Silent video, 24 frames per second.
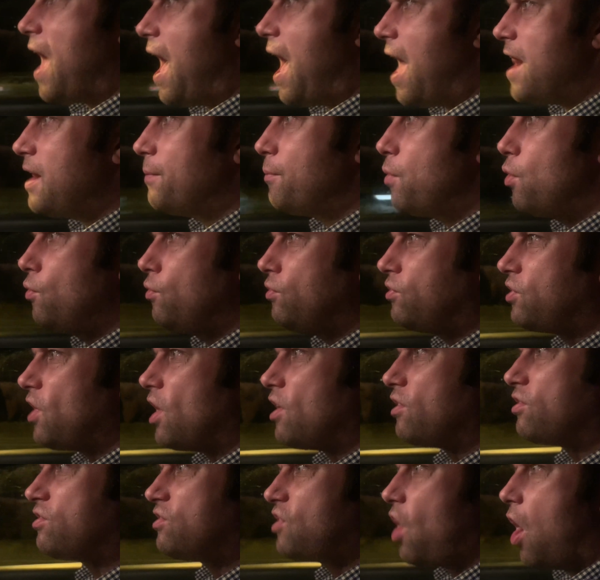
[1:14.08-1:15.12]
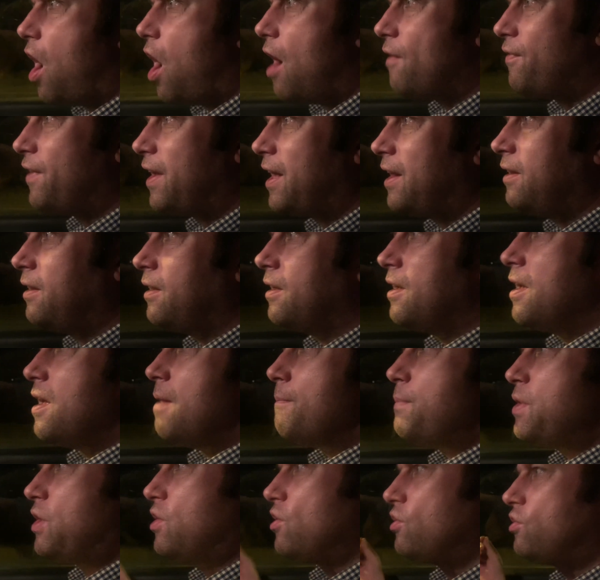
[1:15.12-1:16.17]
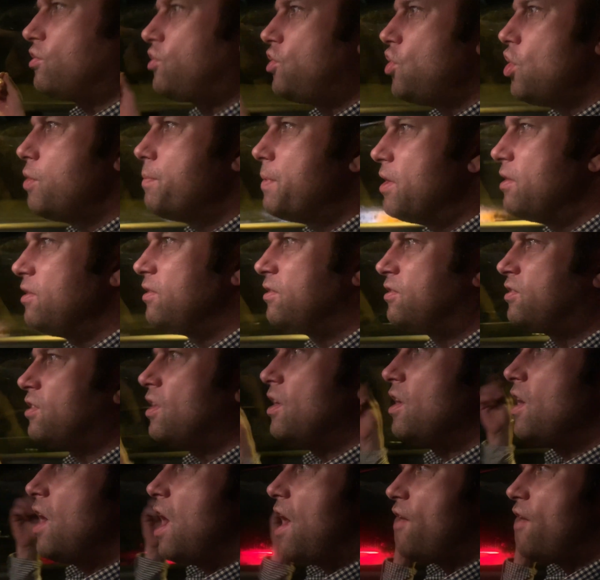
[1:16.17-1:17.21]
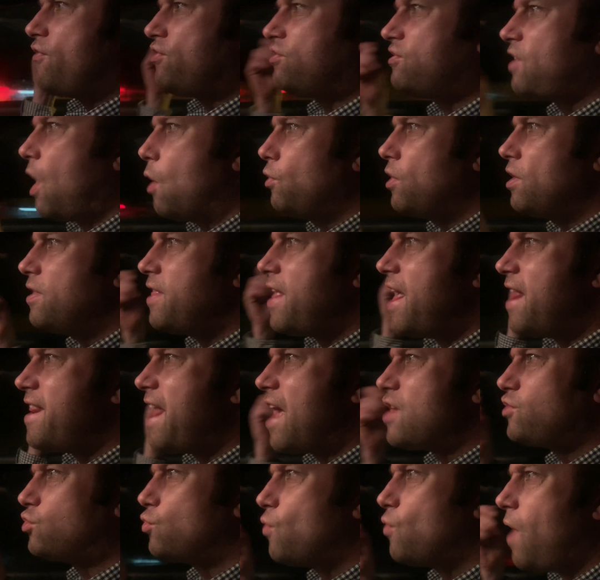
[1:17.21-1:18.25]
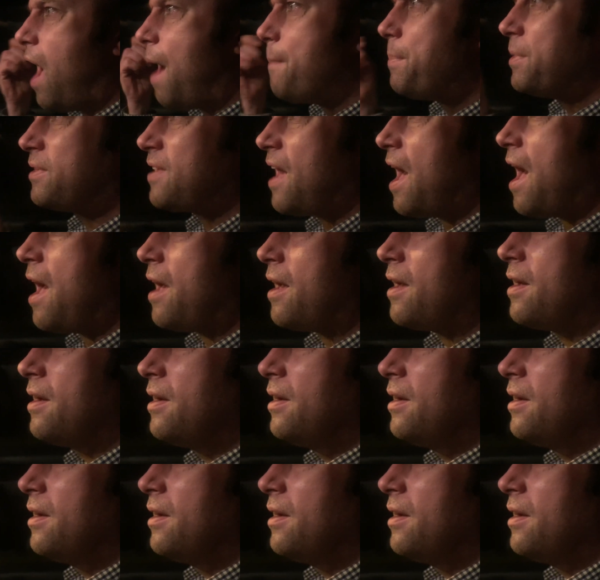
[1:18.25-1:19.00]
animals that are starving because humans have stolen their natural habitat?